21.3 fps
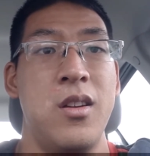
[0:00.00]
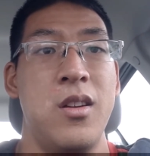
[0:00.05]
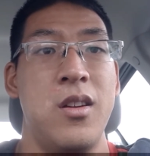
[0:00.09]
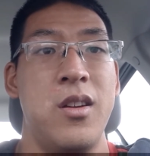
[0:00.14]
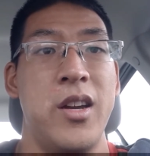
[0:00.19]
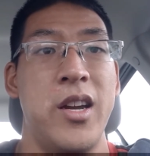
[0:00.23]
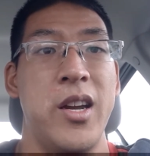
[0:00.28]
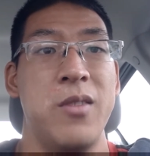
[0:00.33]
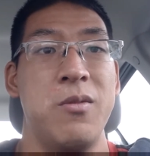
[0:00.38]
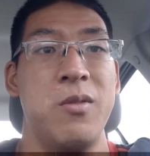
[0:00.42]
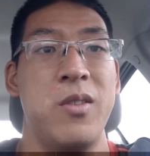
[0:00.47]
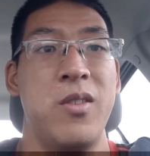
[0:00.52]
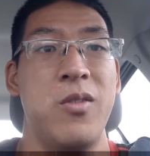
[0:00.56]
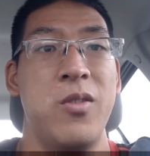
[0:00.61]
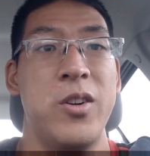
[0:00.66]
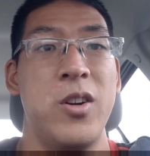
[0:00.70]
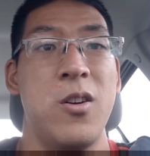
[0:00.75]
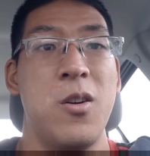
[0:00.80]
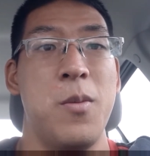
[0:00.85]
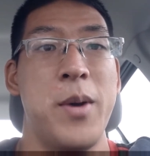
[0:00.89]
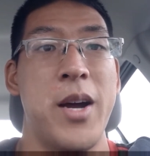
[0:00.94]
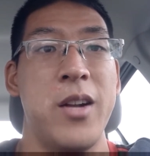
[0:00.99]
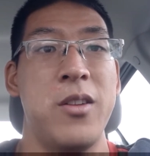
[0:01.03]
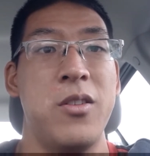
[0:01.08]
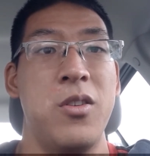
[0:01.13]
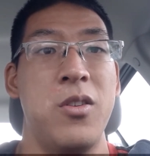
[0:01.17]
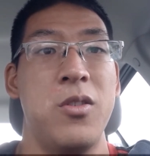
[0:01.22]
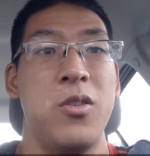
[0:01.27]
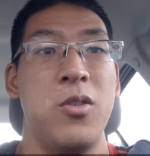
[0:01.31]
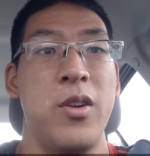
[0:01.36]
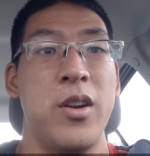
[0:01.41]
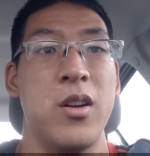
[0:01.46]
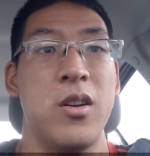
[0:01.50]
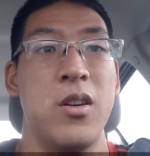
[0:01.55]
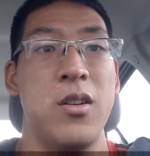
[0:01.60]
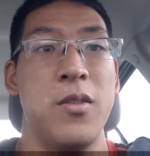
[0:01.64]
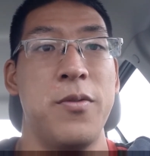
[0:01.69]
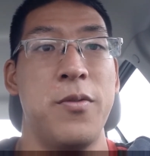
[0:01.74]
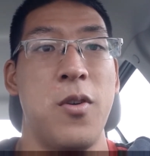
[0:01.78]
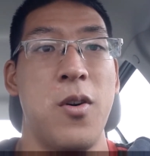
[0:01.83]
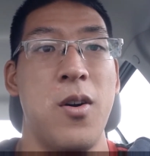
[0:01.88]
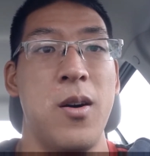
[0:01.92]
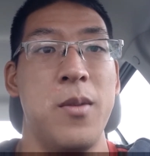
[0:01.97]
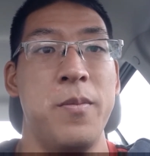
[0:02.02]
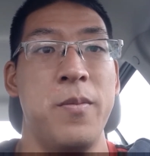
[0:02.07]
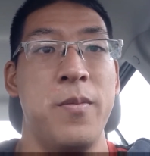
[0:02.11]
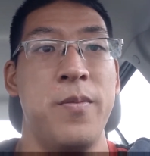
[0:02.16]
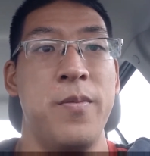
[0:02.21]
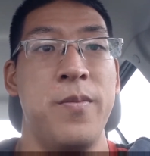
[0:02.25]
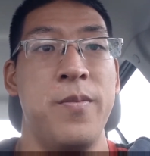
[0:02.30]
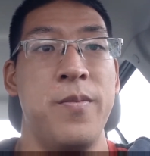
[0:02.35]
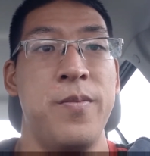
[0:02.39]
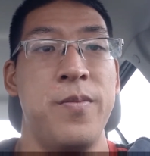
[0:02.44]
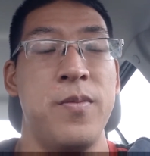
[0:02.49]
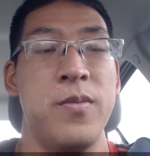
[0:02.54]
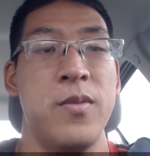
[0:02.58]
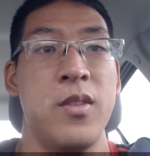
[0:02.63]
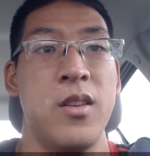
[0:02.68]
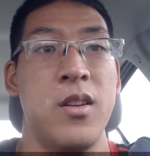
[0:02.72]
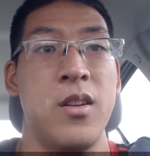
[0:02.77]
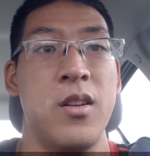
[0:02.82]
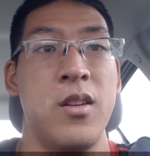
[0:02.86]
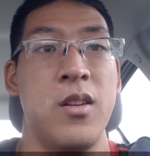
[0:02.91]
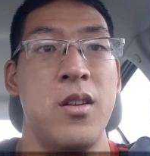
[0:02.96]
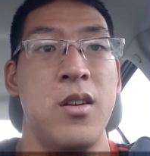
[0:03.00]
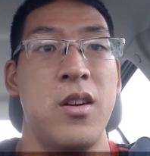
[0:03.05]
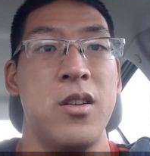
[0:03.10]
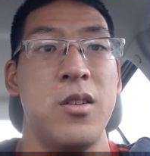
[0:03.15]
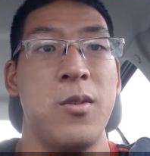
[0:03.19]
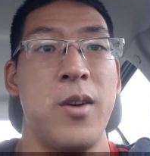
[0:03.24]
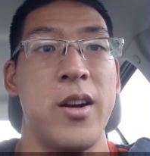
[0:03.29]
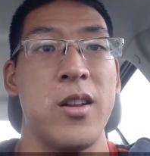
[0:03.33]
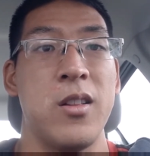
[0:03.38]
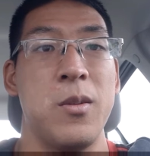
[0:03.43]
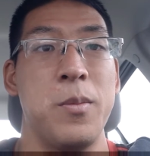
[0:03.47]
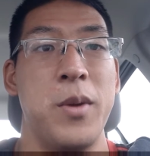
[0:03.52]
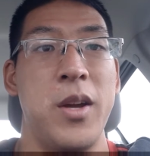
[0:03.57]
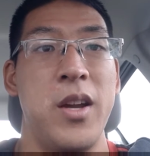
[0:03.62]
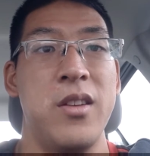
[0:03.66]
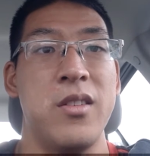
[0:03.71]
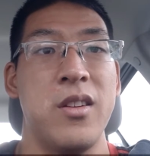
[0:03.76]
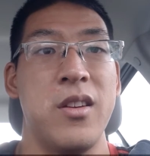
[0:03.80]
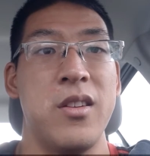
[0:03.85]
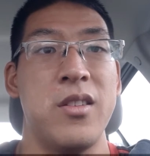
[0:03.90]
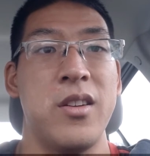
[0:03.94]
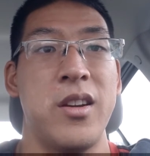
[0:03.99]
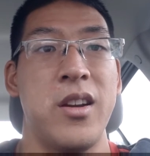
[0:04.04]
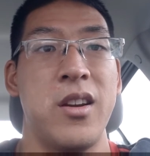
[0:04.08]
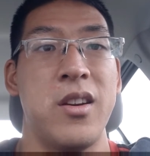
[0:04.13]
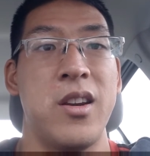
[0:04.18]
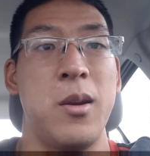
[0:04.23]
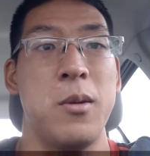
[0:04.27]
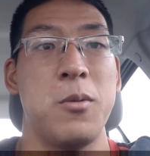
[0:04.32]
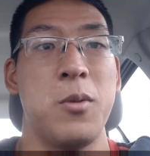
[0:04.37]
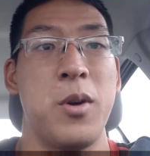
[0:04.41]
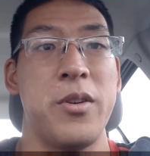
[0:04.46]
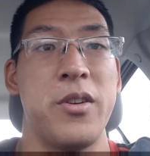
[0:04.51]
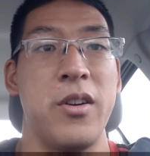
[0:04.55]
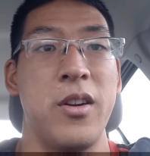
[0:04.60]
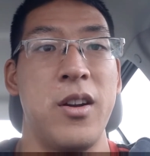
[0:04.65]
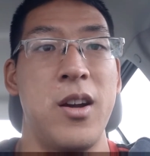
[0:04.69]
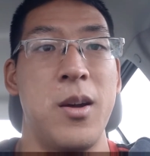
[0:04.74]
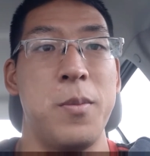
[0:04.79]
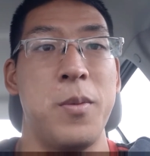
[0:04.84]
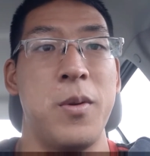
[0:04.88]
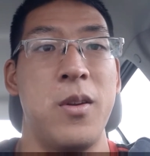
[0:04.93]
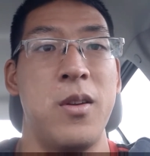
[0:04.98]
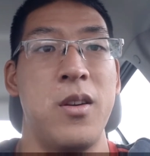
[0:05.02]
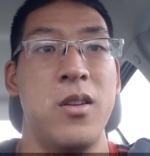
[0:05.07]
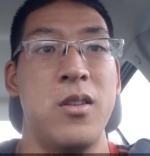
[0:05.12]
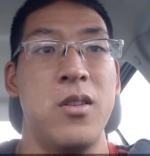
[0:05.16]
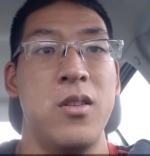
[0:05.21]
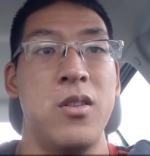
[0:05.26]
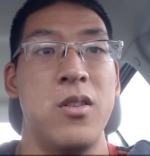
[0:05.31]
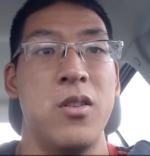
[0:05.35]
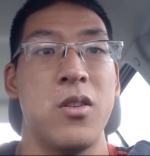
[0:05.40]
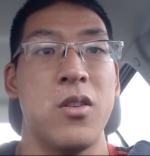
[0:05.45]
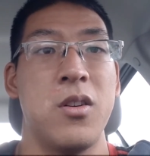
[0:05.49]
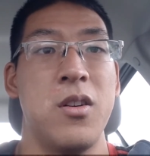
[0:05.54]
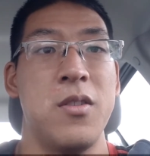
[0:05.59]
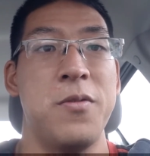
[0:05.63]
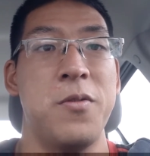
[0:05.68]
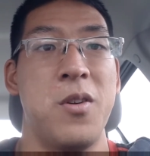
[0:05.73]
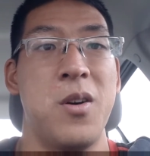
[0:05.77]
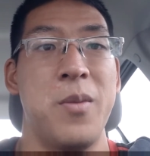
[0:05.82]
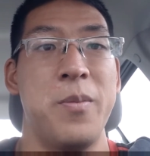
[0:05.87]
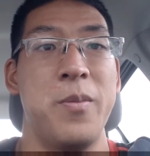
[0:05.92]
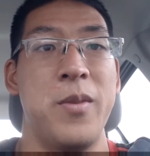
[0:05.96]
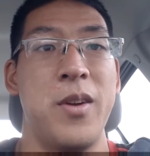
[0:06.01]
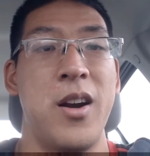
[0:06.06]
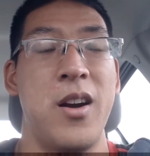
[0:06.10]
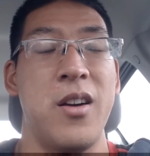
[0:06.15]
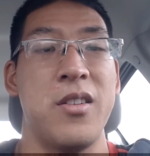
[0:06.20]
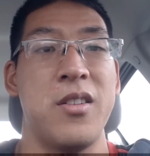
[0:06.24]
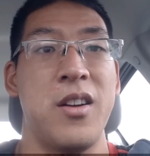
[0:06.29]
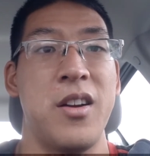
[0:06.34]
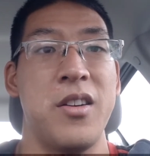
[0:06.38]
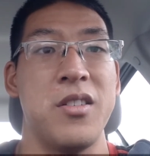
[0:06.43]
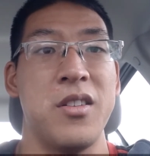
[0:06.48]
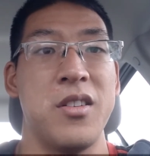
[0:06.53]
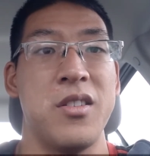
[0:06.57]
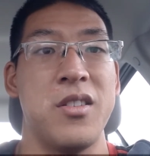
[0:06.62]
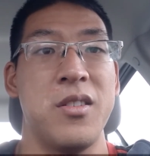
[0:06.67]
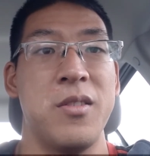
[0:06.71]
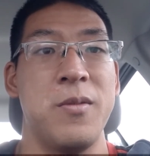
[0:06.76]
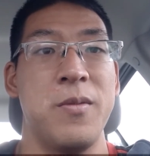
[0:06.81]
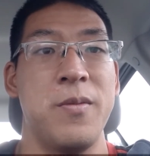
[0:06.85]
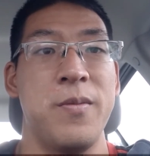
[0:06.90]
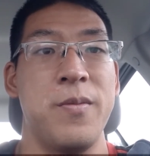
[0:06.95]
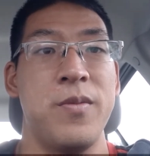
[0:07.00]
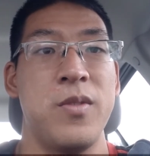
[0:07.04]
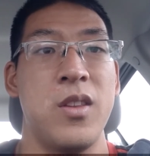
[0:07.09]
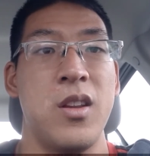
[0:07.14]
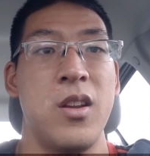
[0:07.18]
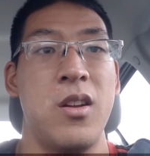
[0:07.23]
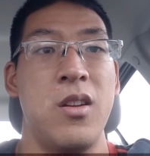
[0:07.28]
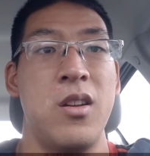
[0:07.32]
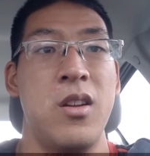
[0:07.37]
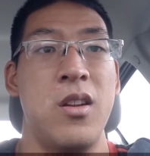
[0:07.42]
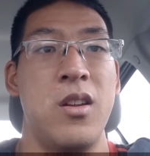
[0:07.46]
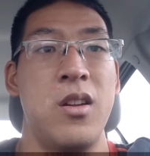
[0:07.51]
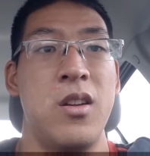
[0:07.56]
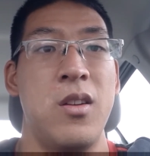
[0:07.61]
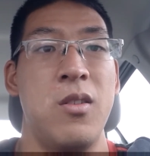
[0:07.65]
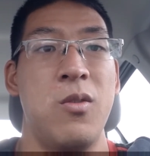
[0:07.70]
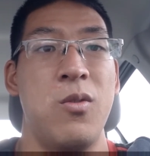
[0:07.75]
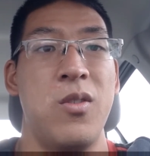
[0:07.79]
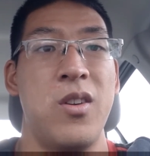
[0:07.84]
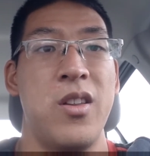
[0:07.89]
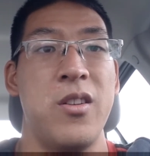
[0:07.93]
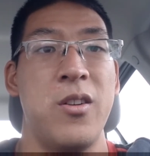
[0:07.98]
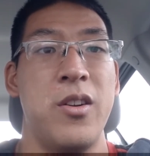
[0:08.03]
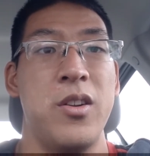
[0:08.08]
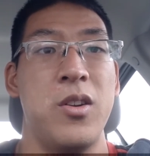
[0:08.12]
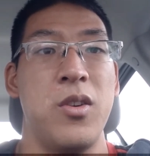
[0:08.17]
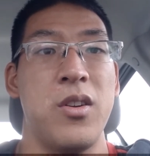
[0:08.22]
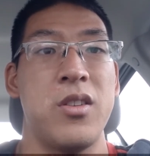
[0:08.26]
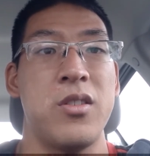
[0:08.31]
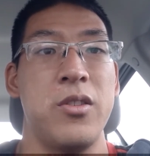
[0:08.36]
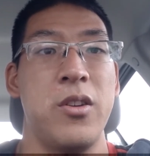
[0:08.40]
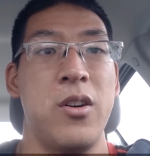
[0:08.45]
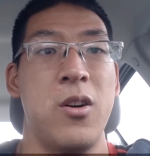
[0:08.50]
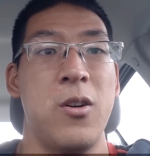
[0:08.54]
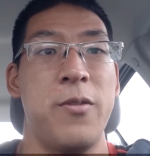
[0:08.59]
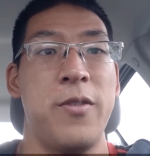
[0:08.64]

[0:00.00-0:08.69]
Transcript: And when you go back to doing good form on a regular basis and then keep switching up, your good form exercises, whether you do it slow or